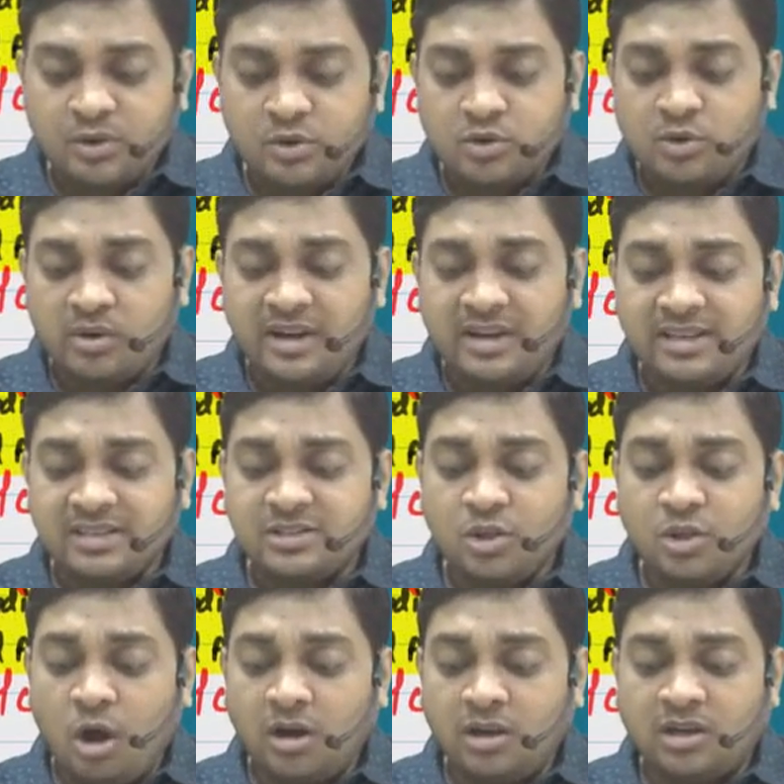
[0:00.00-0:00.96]
So it
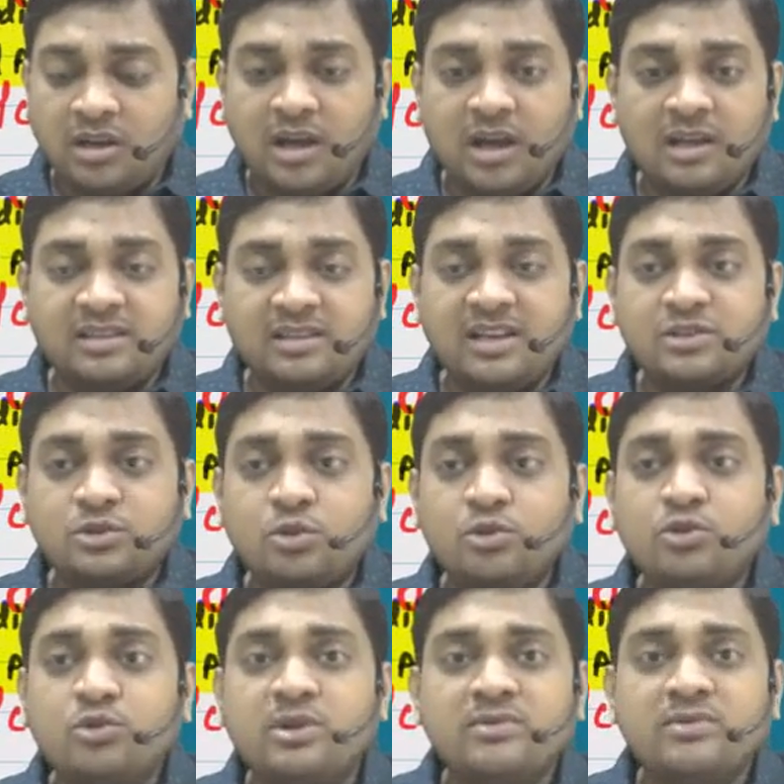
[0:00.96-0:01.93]
is not there is
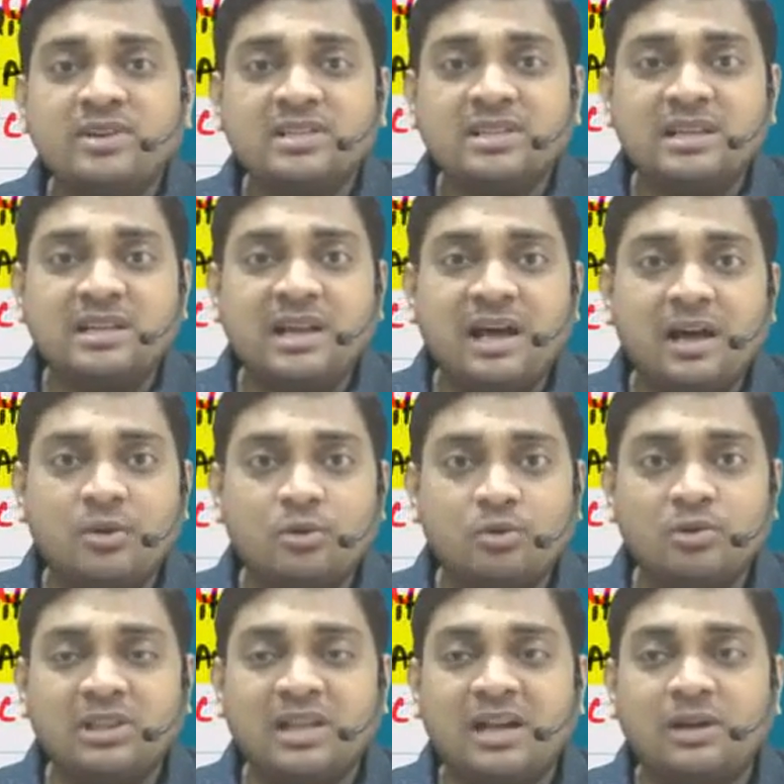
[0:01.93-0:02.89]
no universal
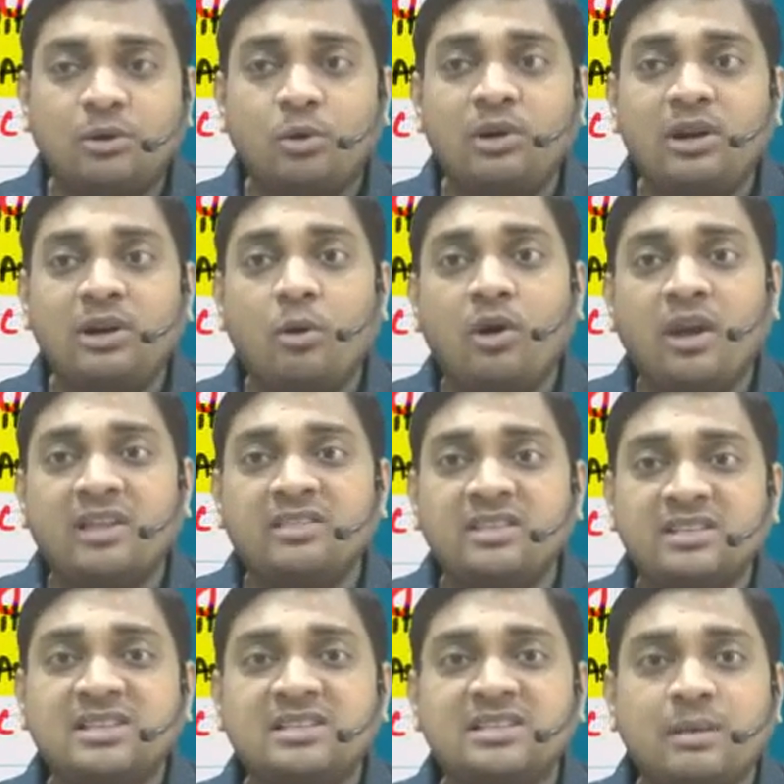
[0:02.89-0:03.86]
rule that only, okay,
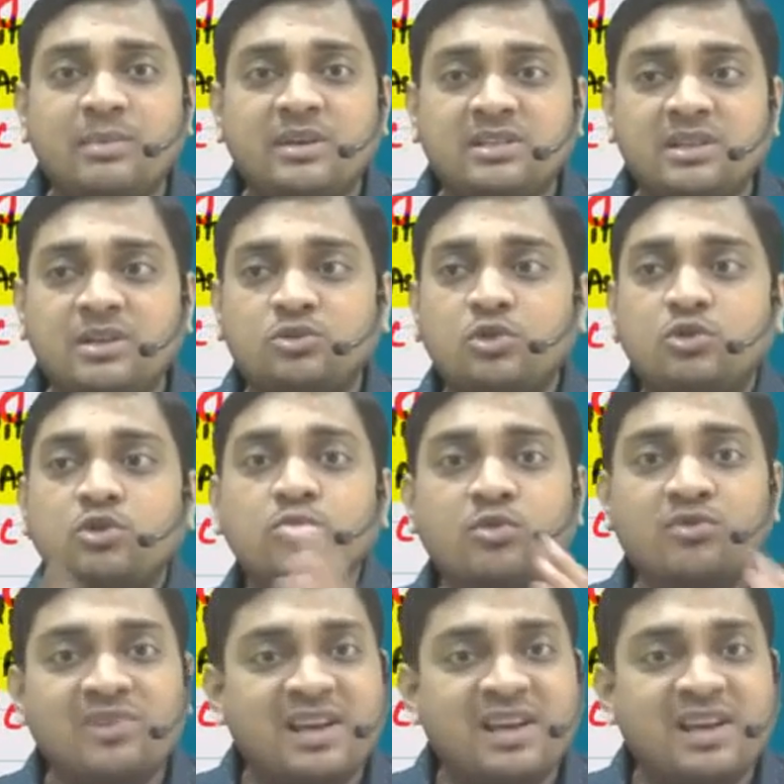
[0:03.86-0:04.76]
this is the missing, so you move